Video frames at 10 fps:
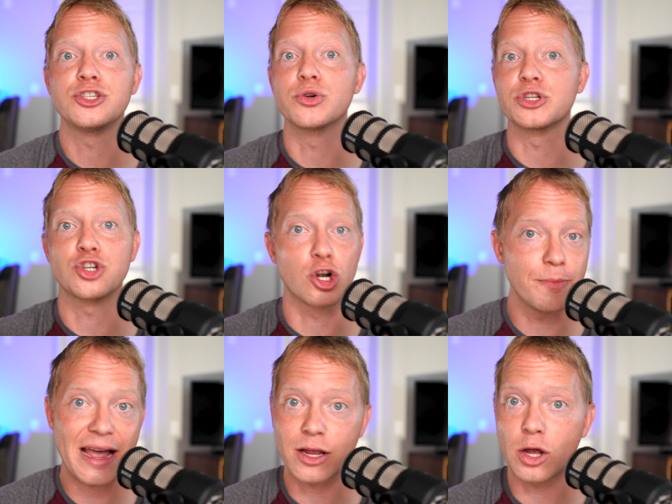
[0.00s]
you could turn
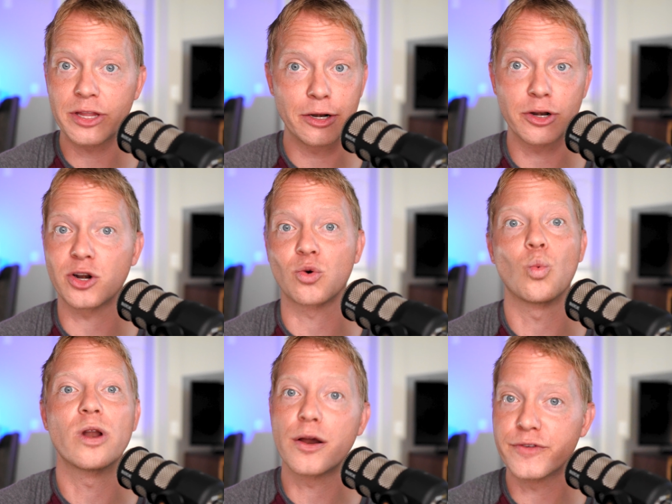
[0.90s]
back on the internet or
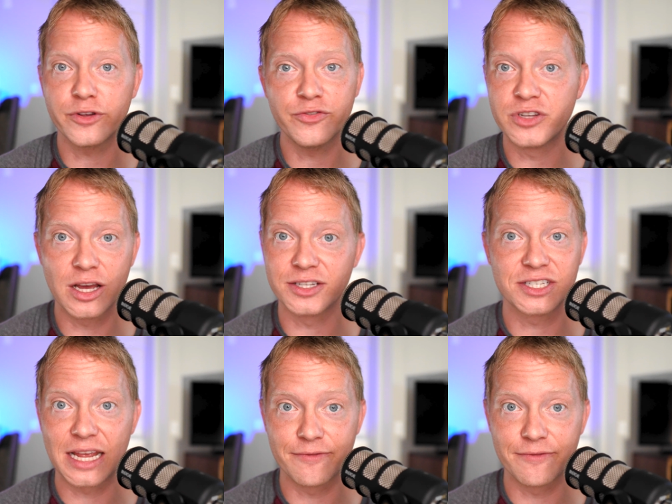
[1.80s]
whatever you've done to stay